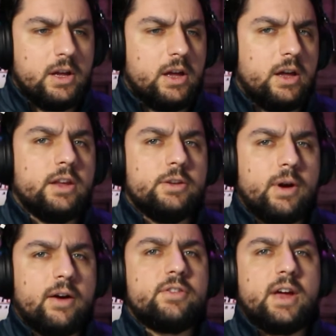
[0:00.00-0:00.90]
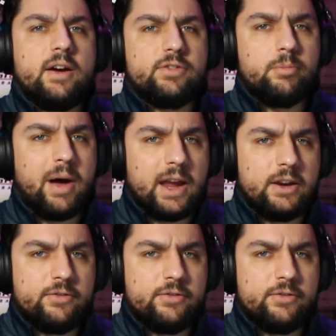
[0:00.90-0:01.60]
you have to have the paid